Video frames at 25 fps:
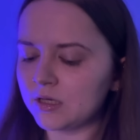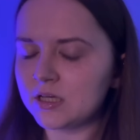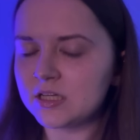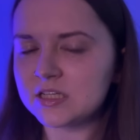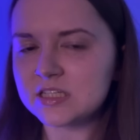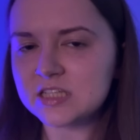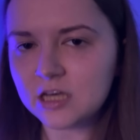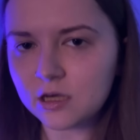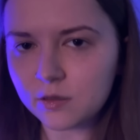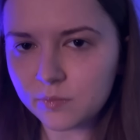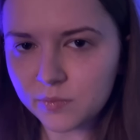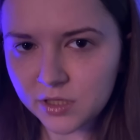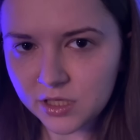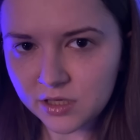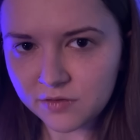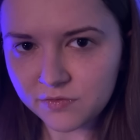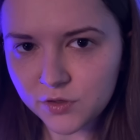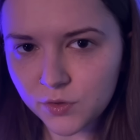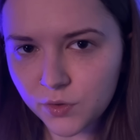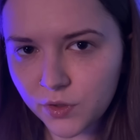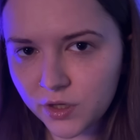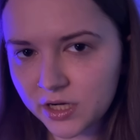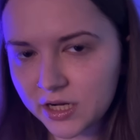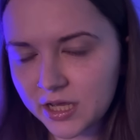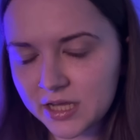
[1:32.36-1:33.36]
Tell me if you
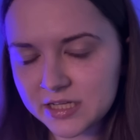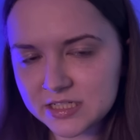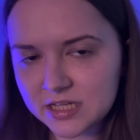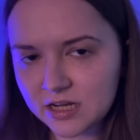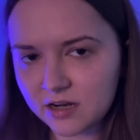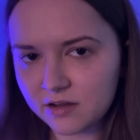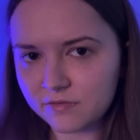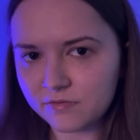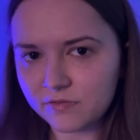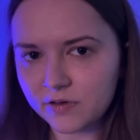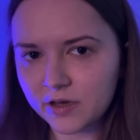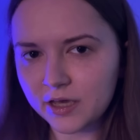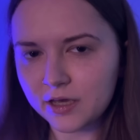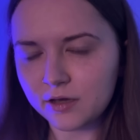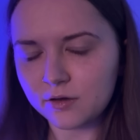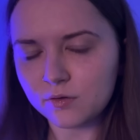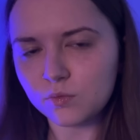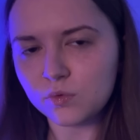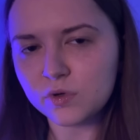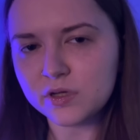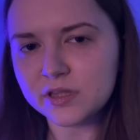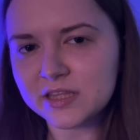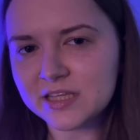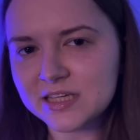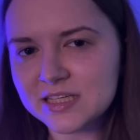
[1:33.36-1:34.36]
can identify
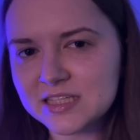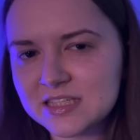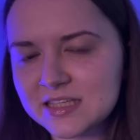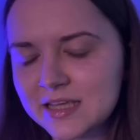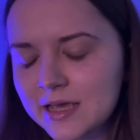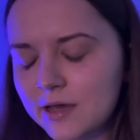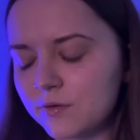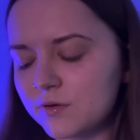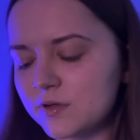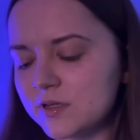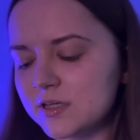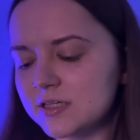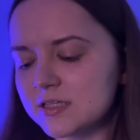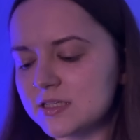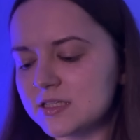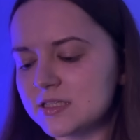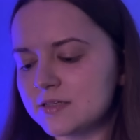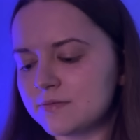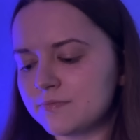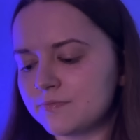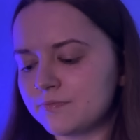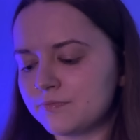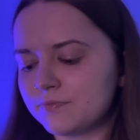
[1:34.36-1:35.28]
what this sound is.